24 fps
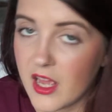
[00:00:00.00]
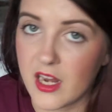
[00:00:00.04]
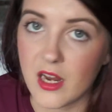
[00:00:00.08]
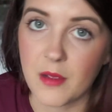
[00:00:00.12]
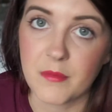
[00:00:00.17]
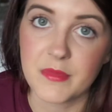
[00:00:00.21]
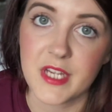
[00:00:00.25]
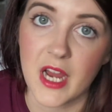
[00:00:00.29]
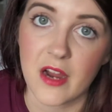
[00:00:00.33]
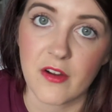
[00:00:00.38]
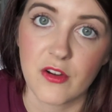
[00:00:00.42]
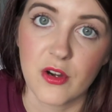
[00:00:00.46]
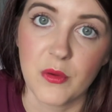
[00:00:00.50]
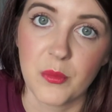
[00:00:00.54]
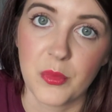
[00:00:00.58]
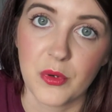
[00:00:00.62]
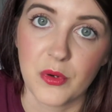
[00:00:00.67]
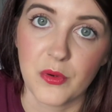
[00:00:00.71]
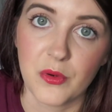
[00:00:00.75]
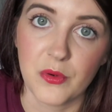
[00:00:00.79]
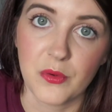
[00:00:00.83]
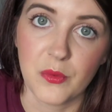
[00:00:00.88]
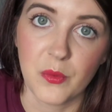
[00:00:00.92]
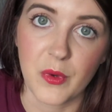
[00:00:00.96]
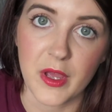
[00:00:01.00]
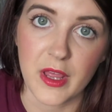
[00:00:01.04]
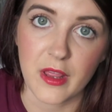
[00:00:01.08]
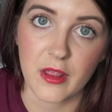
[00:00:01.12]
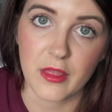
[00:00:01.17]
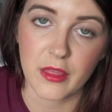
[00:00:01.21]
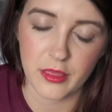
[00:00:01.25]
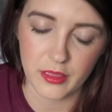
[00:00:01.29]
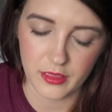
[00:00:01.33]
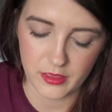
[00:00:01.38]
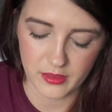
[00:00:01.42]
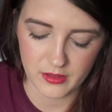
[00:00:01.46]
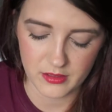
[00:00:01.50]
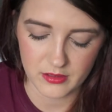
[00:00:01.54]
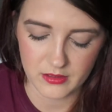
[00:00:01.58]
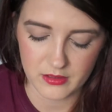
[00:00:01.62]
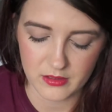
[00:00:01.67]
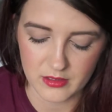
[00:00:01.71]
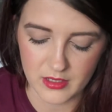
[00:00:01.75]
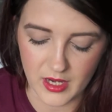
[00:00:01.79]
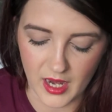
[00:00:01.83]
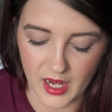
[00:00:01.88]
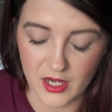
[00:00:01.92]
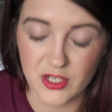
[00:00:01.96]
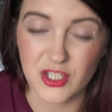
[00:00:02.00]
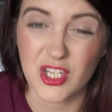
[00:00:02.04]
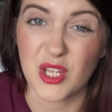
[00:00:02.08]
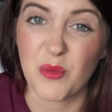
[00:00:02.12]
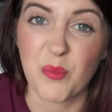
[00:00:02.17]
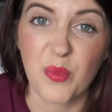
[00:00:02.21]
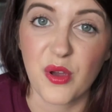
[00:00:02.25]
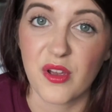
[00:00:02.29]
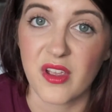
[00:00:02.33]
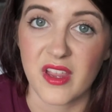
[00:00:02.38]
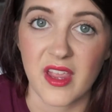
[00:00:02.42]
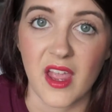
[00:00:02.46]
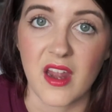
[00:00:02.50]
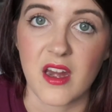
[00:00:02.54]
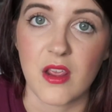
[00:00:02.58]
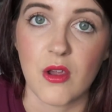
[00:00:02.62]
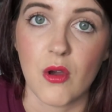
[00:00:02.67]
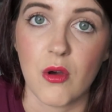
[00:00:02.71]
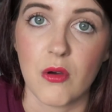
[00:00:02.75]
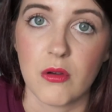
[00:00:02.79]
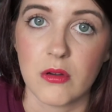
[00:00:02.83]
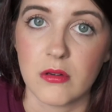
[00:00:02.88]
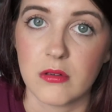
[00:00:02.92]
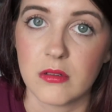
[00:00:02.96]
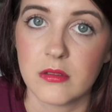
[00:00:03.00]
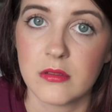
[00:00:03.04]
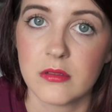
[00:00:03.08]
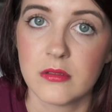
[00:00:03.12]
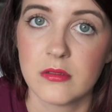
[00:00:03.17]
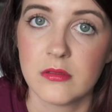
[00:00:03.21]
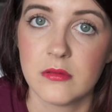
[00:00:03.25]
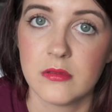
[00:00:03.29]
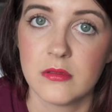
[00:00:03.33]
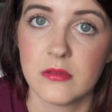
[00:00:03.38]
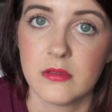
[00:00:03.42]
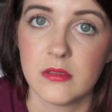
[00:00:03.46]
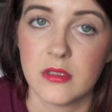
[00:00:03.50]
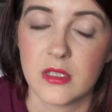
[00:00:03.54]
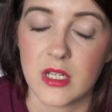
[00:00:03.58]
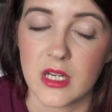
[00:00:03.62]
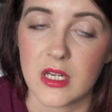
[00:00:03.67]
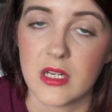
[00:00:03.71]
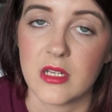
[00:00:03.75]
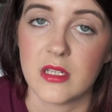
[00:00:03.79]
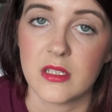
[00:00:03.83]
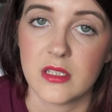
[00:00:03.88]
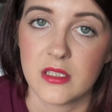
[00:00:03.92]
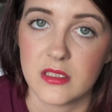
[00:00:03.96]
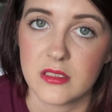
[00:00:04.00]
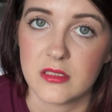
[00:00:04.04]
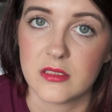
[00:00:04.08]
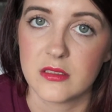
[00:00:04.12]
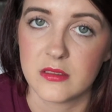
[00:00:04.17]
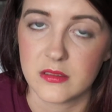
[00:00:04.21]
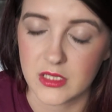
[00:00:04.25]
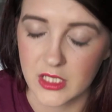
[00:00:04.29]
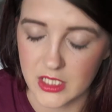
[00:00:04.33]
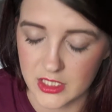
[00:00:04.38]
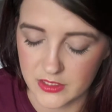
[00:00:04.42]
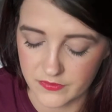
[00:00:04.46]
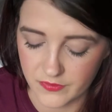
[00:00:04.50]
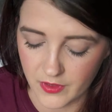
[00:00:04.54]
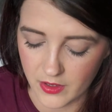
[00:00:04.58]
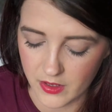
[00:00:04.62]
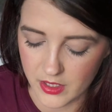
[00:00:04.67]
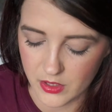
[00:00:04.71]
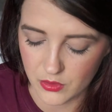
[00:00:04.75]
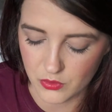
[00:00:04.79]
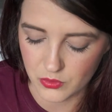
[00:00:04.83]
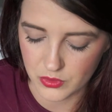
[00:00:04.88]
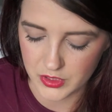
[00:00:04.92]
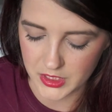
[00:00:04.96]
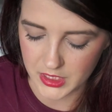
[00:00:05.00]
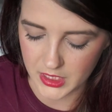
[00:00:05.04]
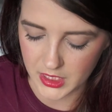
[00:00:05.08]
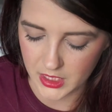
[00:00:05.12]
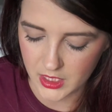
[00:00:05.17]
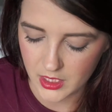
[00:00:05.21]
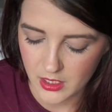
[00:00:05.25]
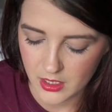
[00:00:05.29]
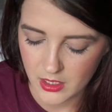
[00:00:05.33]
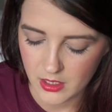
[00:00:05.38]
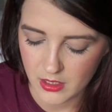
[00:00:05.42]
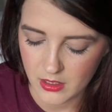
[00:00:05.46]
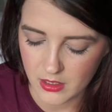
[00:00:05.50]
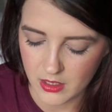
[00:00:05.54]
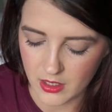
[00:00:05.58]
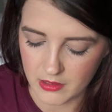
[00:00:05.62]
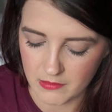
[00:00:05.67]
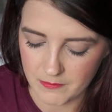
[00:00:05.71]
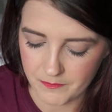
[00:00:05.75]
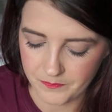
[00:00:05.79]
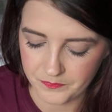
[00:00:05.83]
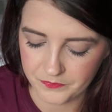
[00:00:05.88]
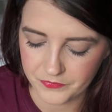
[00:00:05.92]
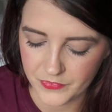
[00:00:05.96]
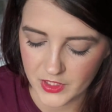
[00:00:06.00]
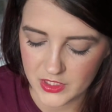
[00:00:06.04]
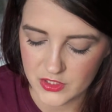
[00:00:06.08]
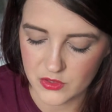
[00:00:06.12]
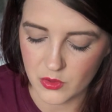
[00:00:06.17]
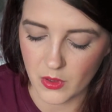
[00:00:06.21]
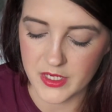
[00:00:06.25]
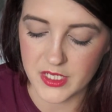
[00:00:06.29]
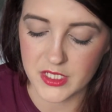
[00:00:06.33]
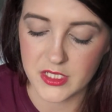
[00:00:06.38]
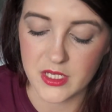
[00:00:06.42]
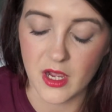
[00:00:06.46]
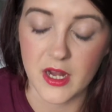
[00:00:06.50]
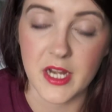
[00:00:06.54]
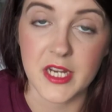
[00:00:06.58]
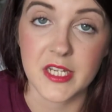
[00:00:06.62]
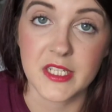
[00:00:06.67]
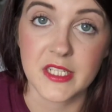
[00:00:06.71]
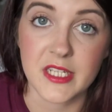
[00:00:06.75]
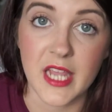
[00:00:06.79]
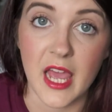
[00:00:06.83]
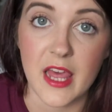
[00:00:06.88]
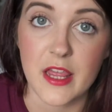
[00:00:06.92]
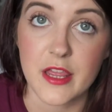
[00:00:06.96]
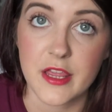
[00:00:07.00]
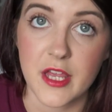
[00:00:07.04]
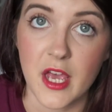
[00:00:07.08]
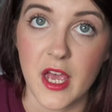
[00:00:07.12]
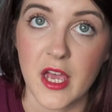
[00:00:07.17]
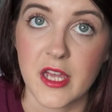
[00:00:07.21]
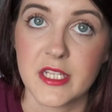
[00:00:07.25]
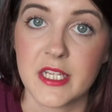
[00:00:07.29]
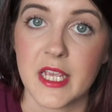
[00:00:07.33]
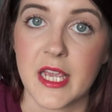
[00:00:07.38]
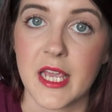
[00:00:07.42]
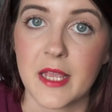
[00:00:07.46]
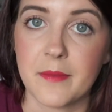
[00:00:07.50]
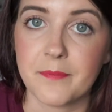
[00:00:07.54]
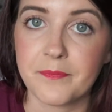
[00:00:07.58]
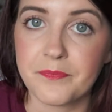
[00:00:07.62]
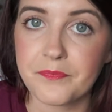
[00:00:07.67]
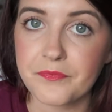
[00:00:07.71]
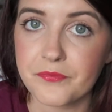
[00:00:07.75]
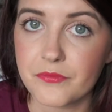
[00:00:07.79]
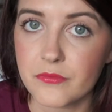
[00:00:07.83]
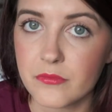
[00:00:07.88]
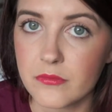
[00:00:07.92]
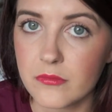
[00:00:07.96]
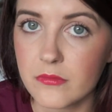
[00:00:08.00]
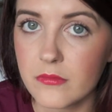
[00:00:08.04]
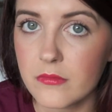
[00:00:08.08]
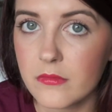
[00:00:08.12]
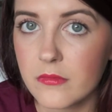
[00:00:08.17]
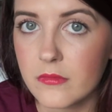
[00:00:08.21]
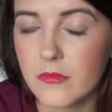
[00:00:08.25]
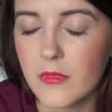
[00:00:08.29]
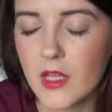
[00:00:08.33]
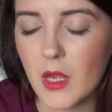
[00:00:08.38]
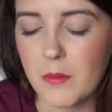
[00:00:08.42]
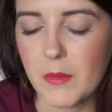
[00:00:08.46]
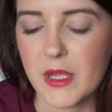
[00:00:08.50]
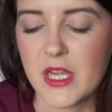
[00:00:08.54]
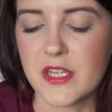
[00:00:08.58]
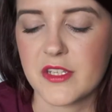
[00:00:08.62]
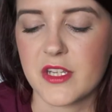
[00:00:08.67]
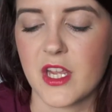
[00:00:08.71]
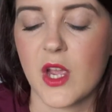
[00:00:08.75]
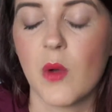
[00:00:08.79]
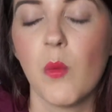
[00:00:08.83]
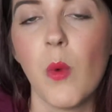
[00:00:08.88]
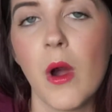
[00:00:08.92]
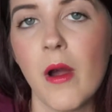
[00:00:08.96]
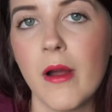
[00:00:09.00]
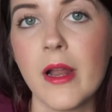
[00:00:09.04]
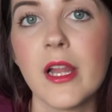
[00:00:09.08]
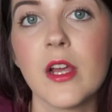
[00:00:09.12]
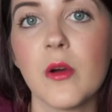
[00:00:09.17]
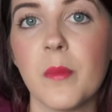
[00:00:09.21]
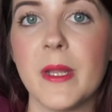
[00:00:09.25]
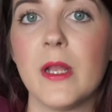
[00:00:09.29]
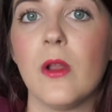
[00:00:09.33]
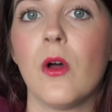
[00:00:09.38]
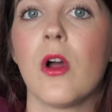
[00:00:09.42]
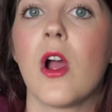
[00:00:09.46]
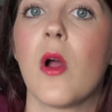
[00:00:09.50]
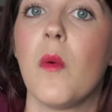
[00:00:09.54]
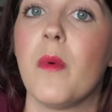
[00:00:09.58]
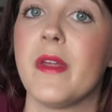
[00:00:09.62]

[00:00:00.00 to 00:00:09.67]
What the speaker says: I'm terrible with actually putting any on, and it's very naughty. So I decided to get 30 because I can wear it a little bit longer